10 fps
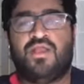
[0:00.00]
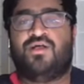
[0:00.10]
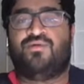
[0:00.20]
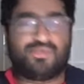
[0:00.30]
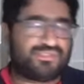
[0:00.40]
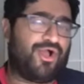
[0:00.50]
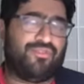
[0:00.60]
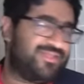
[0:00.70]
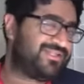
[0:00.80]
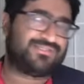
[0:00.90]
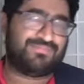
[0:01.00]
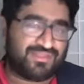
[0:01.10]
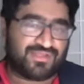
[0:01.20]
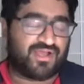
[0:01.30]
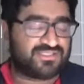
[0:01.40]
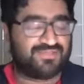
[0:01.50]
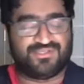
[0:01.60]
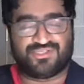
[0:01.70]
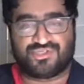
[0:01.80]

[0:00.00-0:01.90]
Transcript: Well, Sean, that doesn't mean the concept is